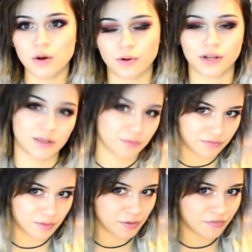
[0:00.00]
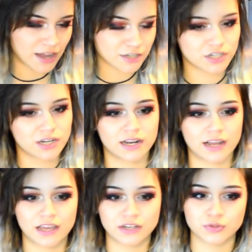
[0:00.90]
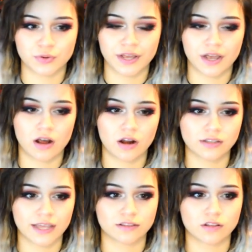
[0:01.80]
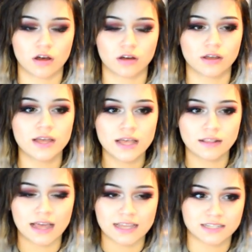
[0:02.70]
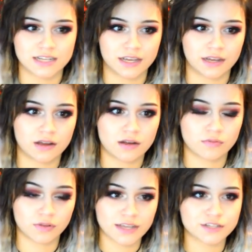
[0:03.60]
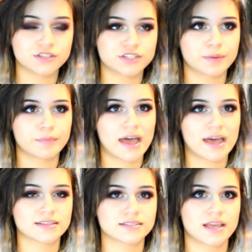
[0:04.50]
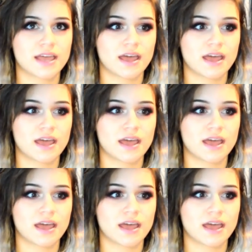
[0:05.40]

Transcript: working with VP Fashion and I enjoy our like long-lasting relationship as